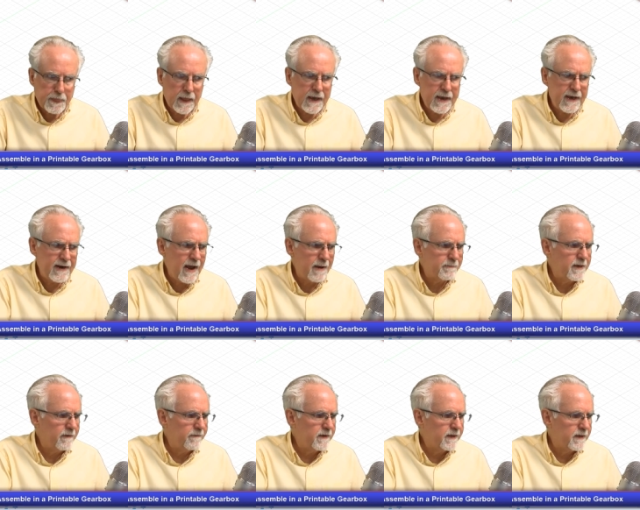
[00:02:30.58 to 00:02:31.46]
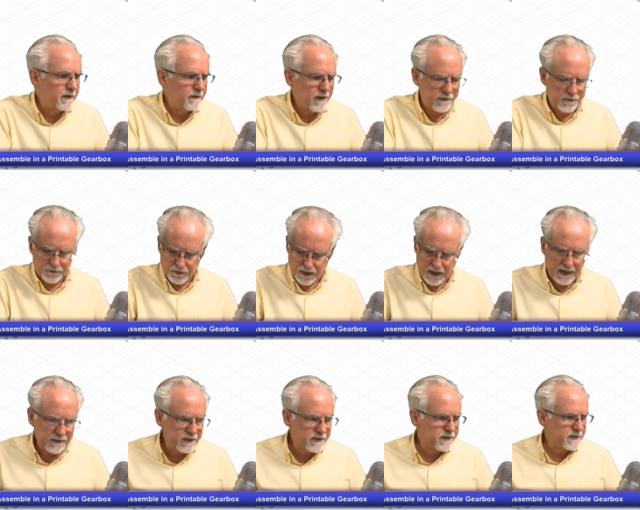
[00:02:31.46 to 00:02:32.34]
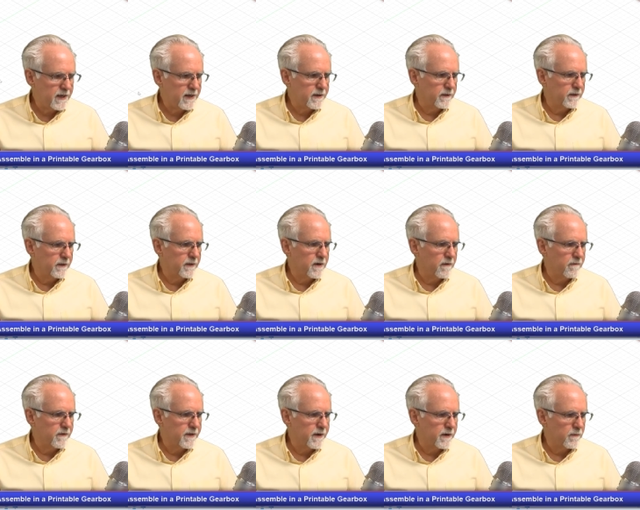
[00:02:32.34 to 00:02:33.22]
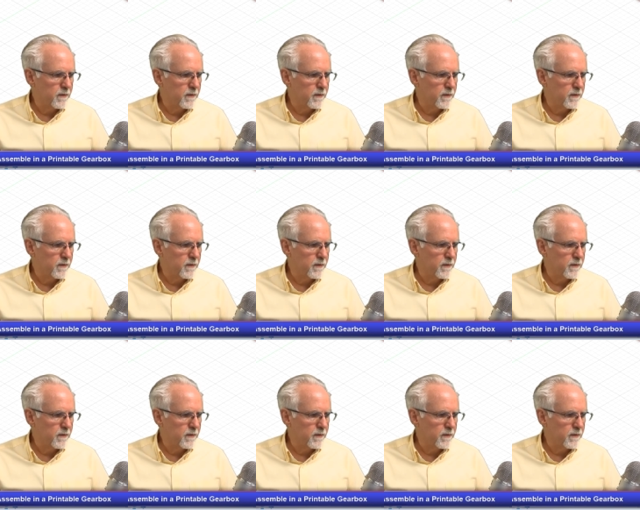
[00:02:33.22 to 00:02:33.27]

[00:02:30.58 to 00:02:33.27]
and i'm giving it another try let's take a look over there